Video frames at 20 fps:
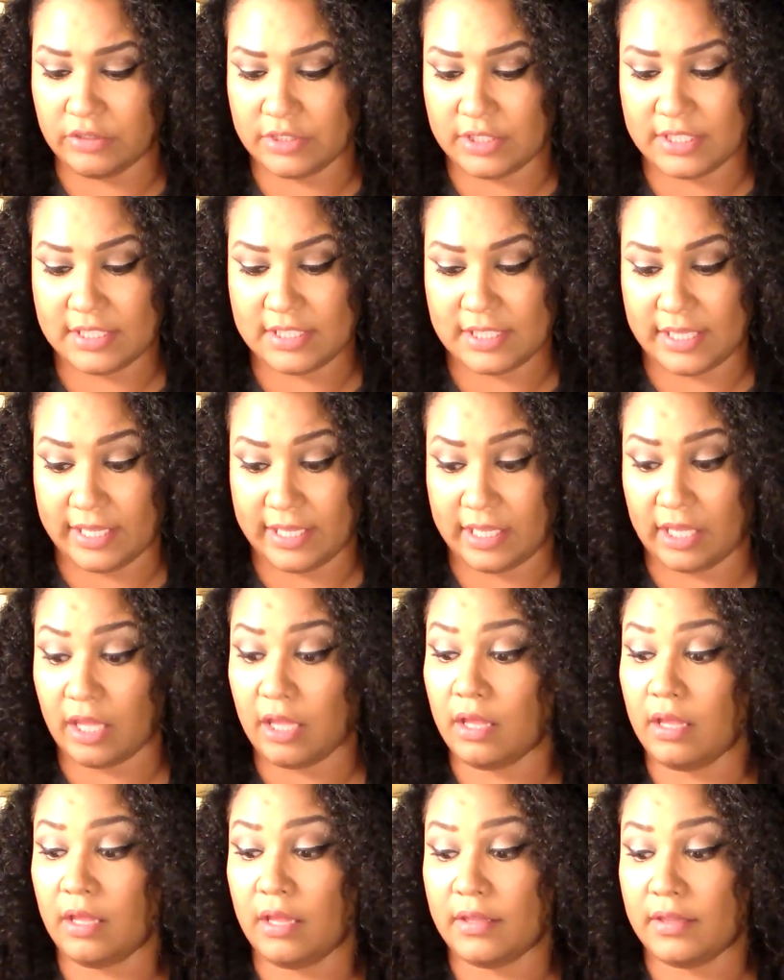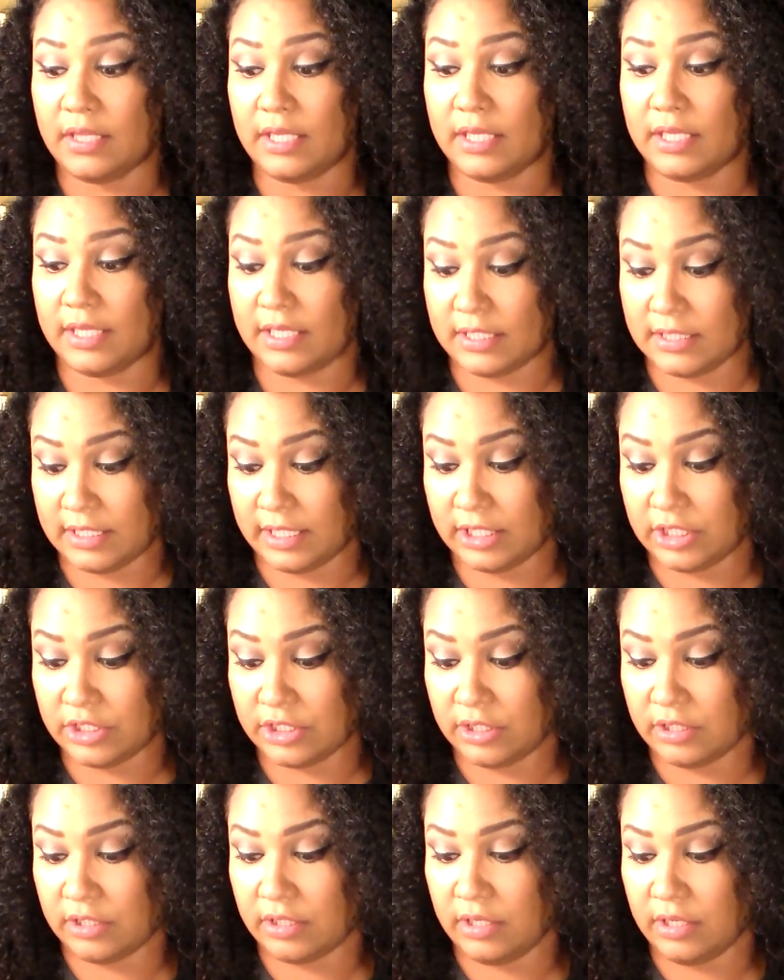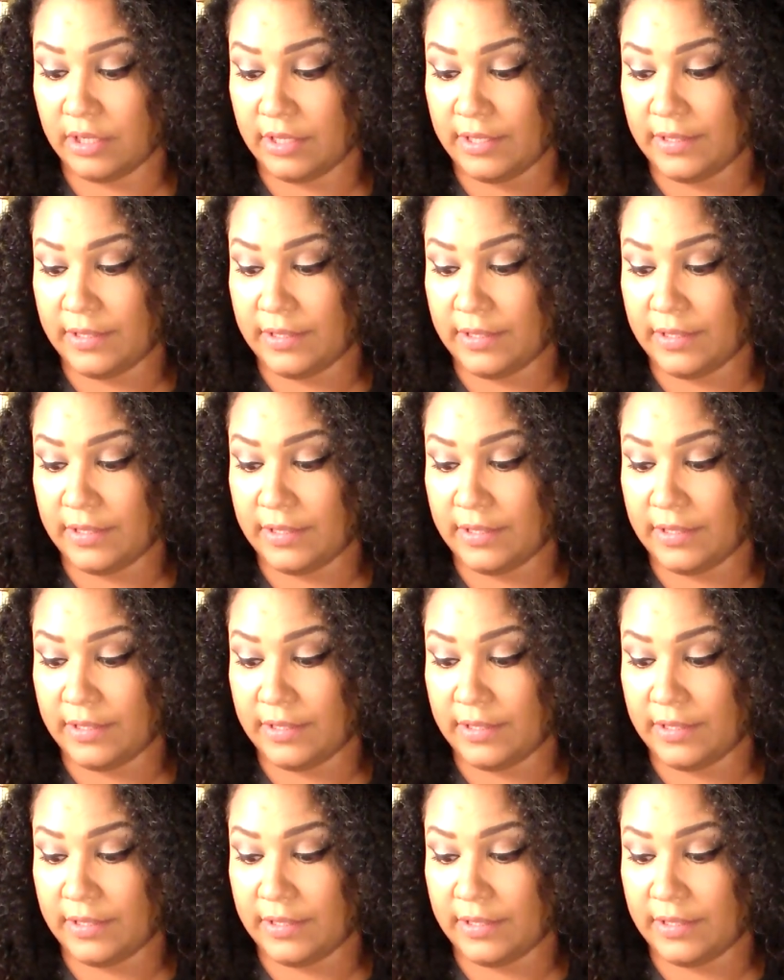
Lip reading: You just say the incantation.